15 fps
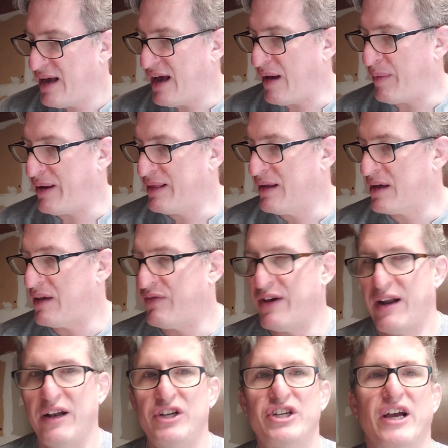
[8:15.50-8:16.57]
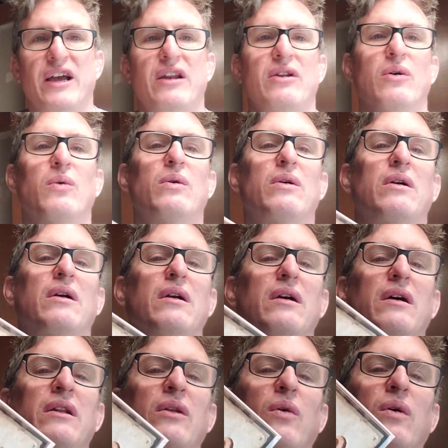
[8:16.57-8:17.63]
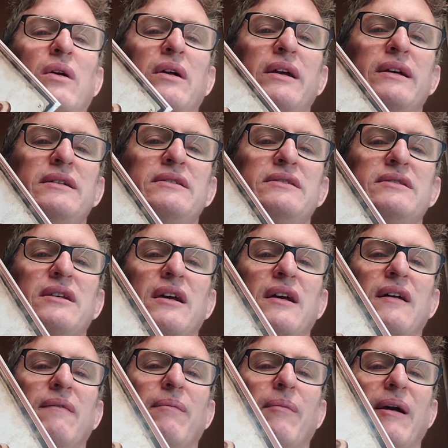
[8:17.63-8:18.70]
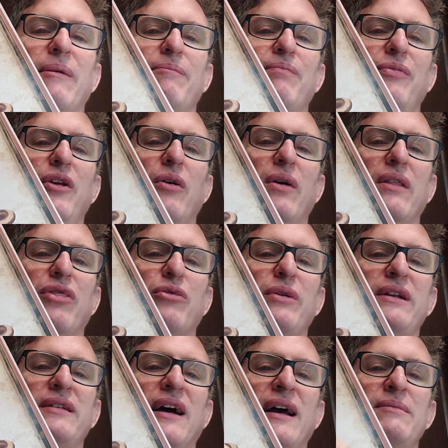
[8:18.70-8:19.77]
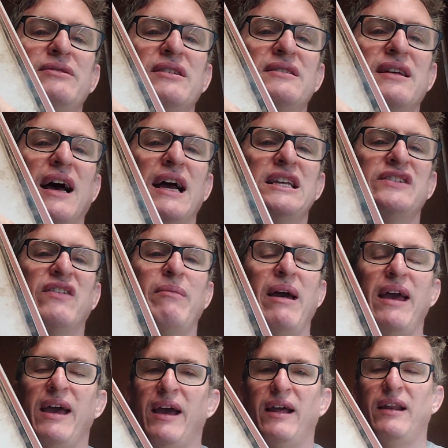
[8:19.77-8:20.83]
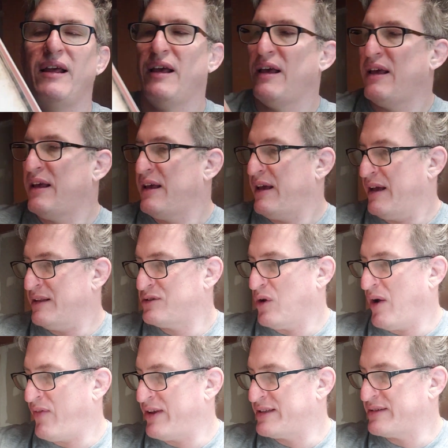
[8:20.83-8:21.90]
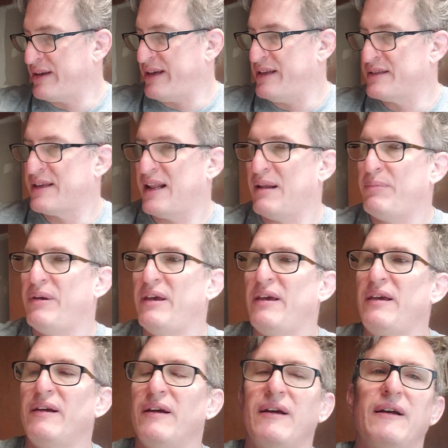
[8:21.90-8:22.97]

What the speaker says: I mean, look, you've got a giant Nor. A Nor is like 3 times the size of a man, and so obviously he's going to be